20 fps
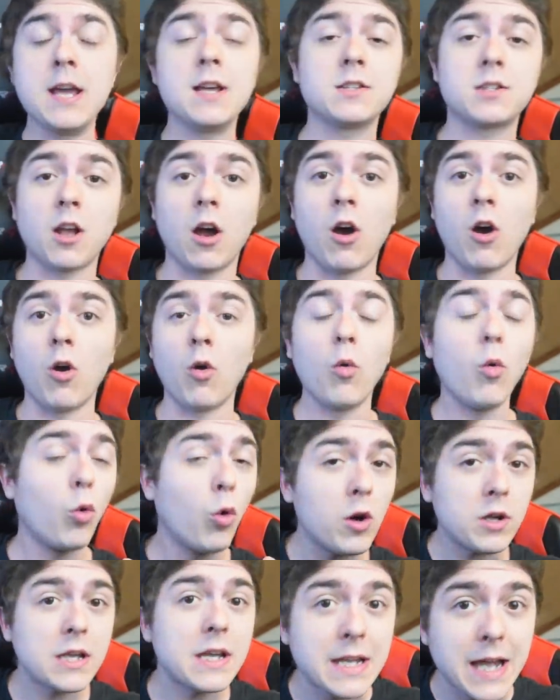So
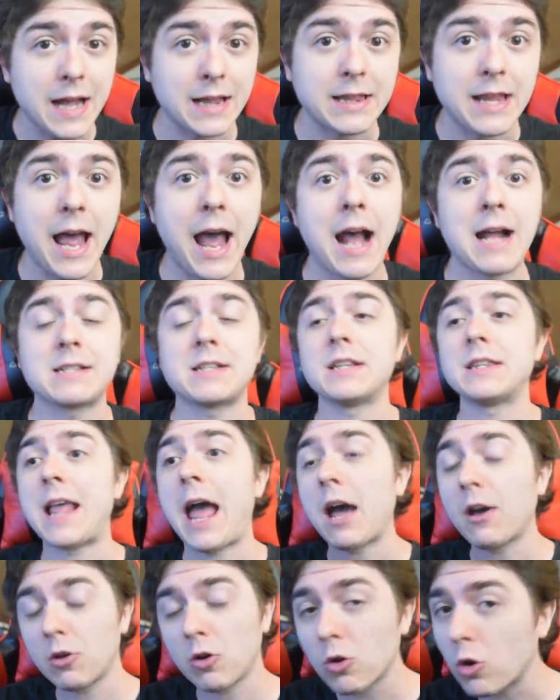looking at that,
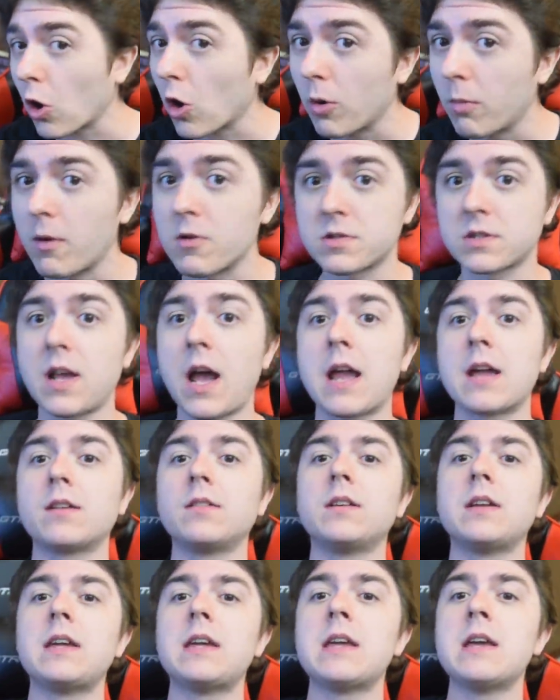that little girl most
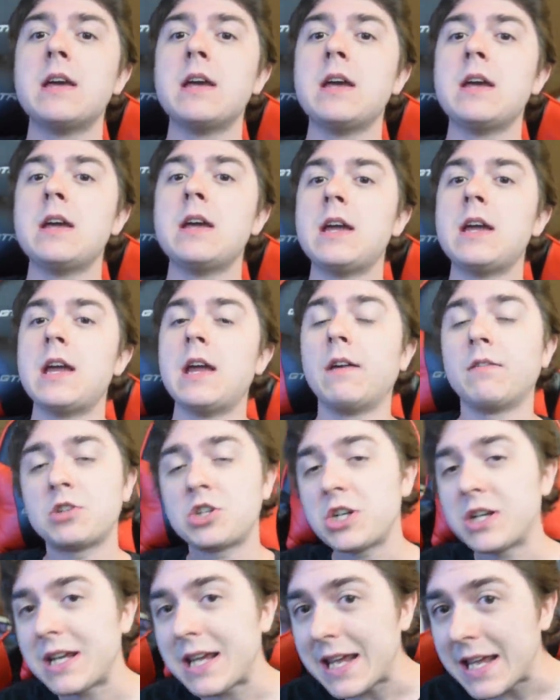likely, if
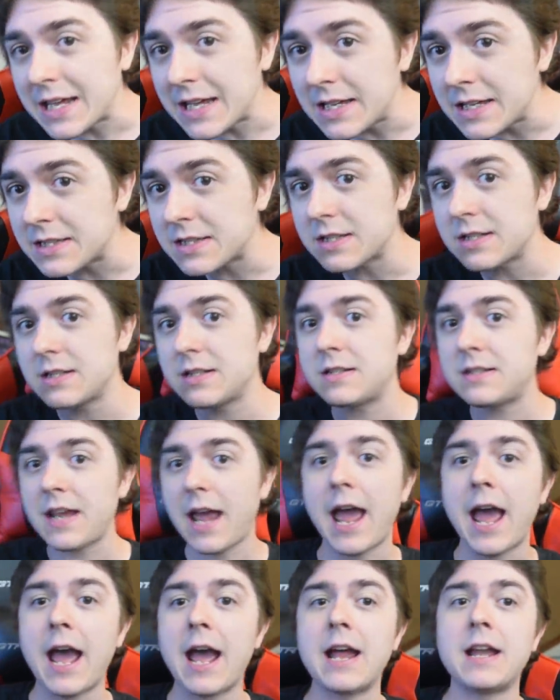she is
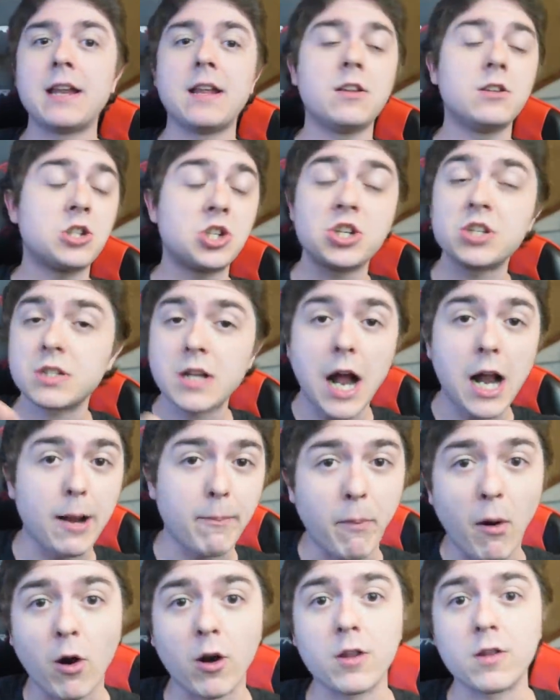dead, she's not a
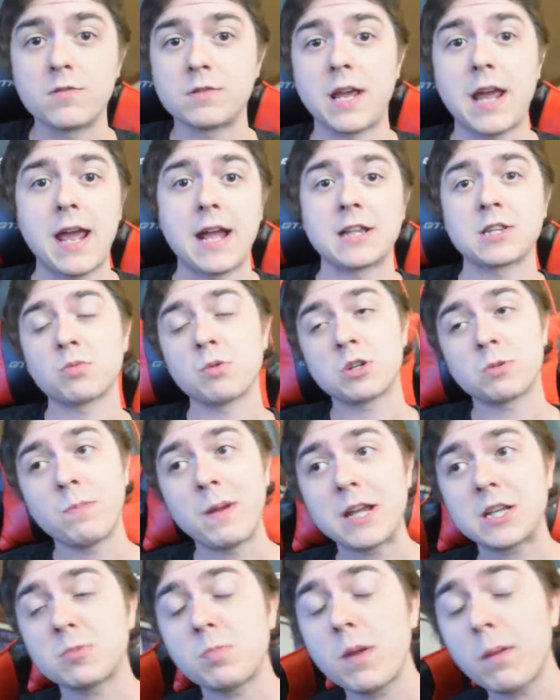part of those hands, which
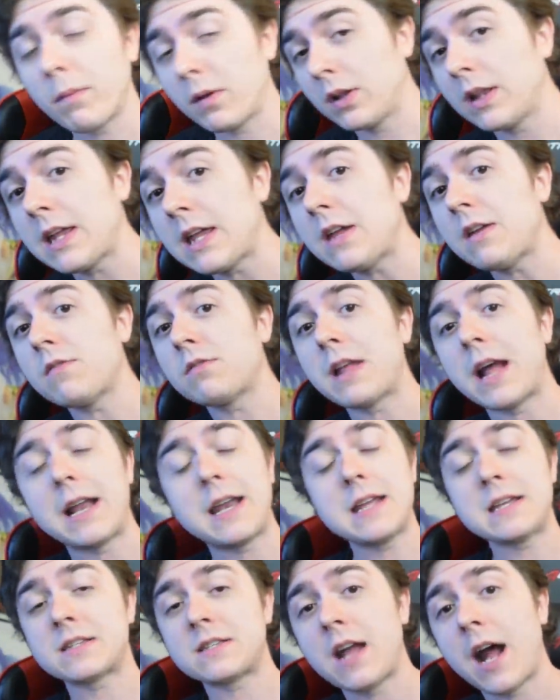makes me believe
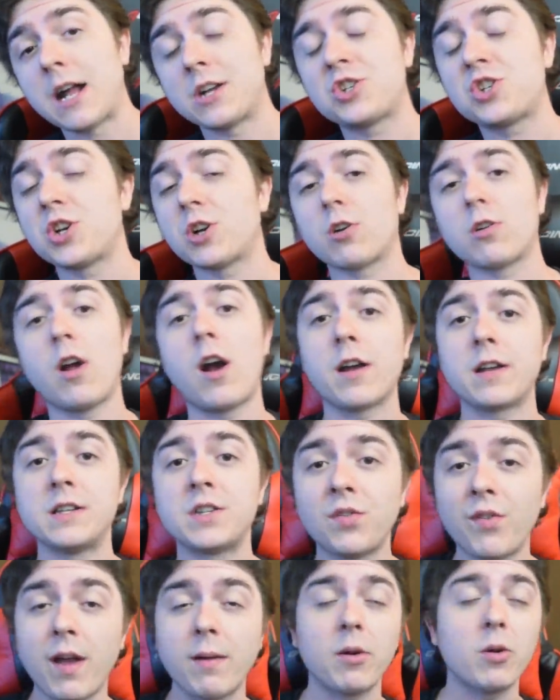that is not
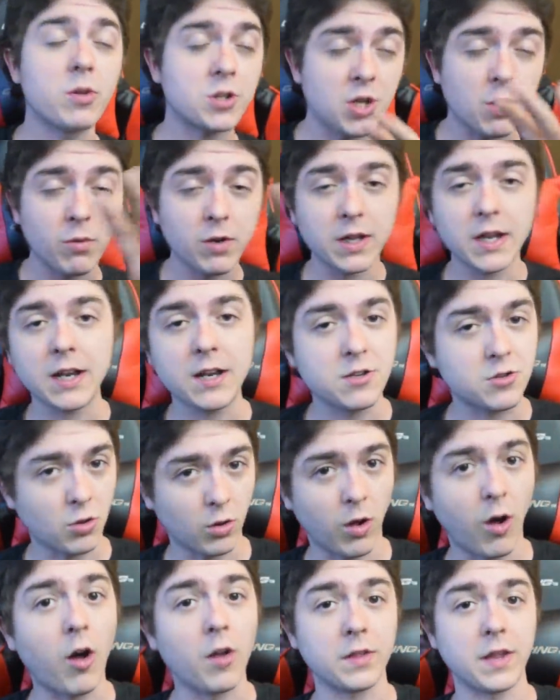Shigaraki's family, which I want to get into
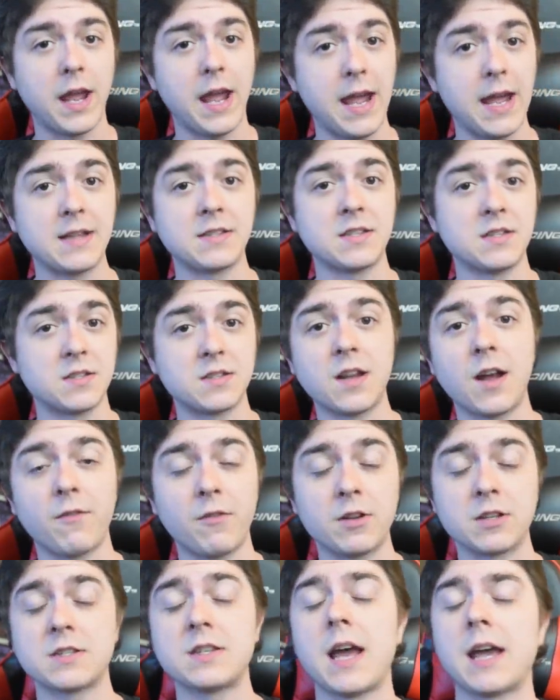all the hands and stuff
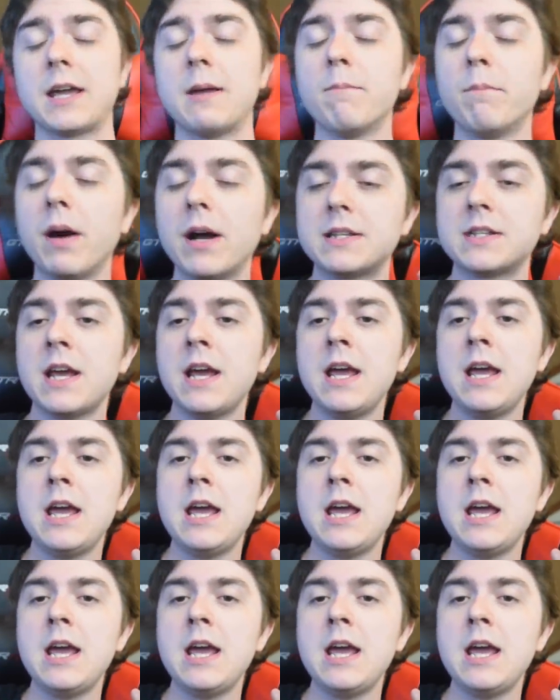in a second. But